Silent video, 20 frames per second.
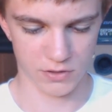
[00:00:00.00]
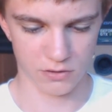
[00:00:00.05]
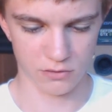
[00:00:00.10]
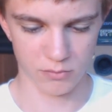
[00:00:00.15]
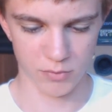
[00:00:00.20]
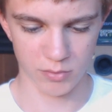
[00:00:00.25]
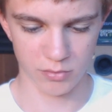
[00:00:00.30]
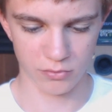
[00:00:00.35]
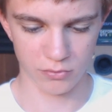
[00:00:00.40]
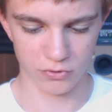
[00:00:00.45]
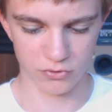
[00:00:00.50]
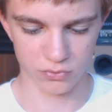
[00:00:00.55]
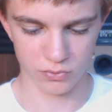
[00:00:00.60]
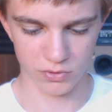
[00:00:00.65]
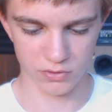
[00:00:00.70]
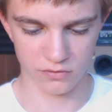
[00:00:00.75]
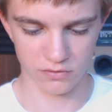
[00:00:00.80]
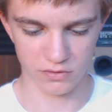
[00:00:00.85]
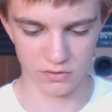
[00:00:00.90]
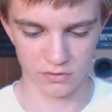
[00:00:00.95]
I don't remember which
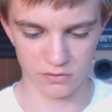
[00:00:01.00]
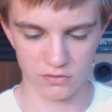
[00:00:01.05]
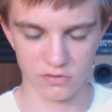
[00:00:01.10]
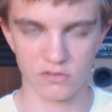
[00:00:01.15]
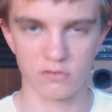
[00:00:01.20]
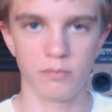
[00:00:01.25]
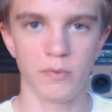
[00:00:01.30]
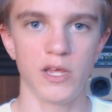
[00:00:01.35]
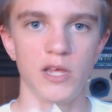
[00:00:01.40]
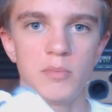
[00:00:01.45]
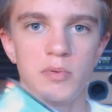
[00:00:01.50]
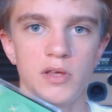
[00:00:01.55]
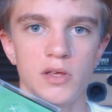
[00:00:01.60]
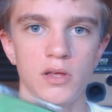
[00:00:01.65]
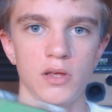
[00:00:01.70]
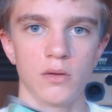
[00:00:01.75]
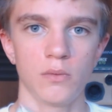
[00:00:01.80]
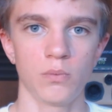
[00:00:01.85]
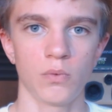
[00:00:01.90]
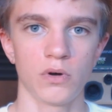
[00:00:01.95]
one this is. This may
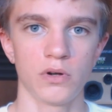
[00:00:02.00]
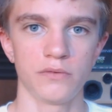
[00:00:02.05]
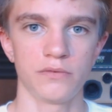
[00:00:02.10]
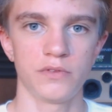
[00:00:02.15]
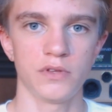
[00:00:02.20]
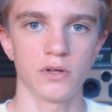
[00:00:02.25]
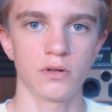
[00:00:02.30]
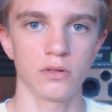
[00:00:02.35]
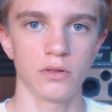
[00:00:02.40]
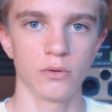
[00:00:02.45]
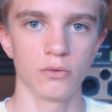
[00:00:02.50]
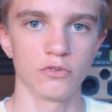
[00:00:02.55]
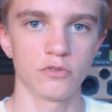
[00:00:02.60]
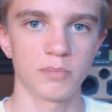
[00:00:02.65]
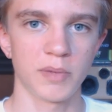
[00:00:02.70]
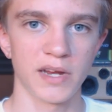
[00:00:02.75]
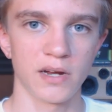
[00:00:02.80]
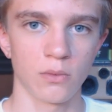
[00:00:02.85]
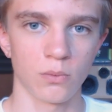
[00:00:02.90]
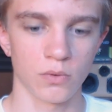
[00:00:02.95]
be one of the
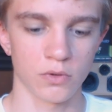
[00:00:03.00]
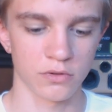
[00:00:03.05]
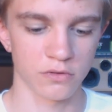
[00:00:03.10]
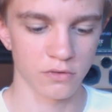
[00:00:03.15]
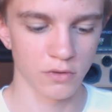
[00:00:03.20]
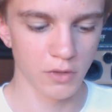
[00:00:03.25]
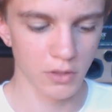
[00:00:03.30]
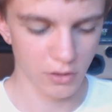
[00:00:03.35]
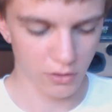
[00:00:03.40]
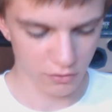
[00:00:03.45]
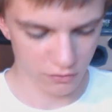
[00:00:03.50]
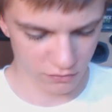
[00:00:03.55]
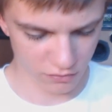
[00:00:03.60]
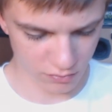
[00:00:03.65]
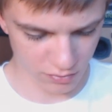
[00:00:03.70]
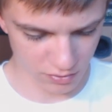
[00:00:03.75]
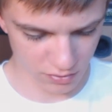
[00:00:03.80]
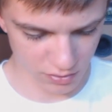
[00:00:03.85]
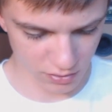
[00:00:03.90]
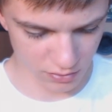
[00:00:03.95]
closed beta ones.
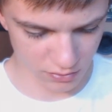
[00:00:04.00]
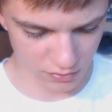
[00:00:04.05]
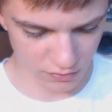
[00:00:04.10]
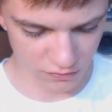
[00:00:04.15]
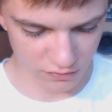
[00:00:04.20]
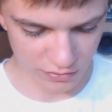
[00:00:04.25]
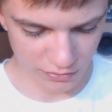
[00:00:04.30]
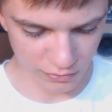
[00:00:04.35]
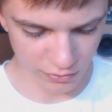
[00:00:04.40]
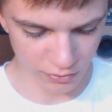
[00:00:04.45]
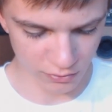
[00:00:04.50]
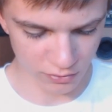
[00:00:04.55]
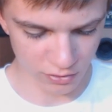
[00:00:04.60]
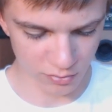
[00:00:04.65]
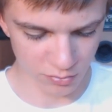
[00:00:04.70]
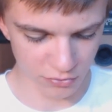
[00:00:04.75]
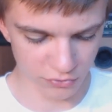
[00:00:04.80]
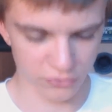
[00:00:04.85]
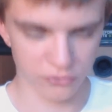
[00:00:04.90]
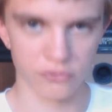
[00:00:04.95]
So I think the serial
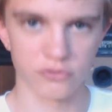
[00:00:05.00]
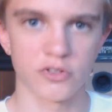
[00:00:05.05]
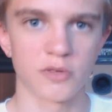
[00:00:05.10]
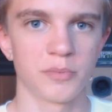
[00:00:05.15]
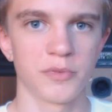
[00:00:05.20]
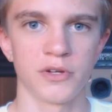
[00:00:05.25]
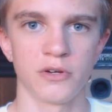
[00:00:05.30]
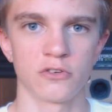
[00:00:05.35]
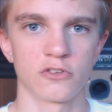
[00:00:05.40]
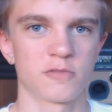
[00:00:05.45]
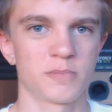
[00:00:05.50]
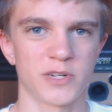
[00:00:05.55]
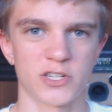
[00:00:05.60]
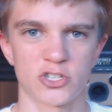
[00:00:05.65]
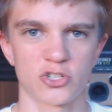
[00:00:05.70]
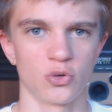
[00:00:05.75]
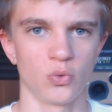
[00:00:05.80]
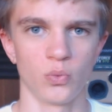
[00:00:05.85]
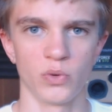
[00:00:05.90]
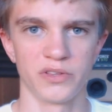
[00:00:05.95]
numbers or something are
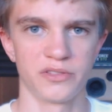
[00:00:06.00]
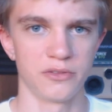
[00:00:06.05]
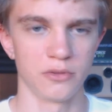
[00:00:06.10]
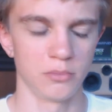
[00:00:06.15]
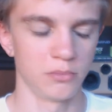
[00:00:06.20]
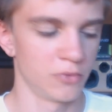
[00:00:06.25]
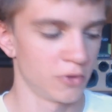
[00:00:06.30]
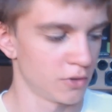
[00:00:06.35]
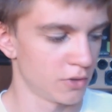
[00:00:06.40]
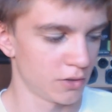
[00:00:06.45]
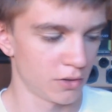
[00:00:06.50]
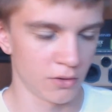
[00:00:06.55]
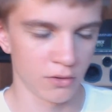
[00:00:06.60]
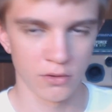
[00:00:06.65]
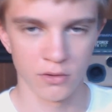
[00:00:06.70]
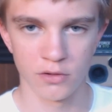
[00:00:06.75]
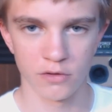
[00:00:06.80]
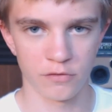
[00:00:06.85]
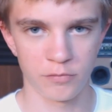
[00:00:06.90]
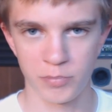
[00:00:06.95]
special with them,
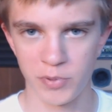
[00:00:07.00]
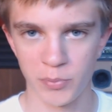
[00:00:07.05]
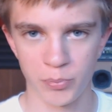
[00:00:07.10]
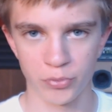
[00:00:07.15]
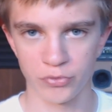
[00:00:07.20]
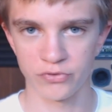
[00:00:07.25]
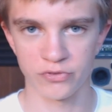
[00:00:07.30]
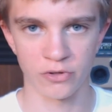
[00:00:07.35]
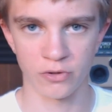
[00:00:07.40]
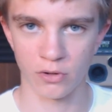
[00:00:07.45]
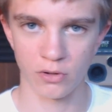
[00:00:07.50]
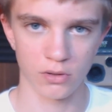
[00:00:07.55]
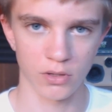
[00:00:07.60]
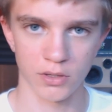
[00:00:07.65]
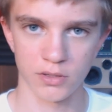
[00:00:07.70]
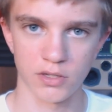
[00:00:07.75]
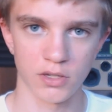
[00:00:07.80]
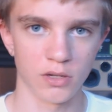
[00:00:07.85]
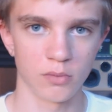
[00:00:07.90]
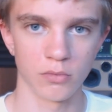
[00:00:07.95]
if people start
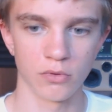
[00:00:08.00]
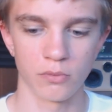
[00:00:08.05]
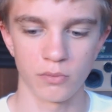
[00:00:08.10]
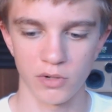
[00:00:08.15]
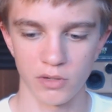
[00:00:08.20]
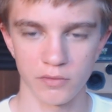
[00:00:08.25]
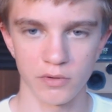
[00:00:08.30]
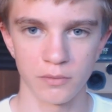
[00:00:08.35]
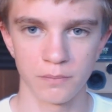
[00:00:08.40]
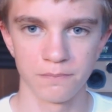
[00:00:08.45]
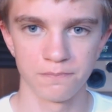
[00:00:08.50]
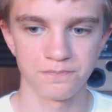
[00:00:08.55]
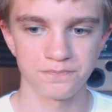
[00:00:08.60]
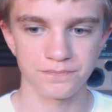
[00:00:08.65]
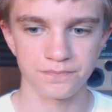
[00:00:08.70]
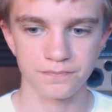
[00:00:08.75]
collecting them or whatever.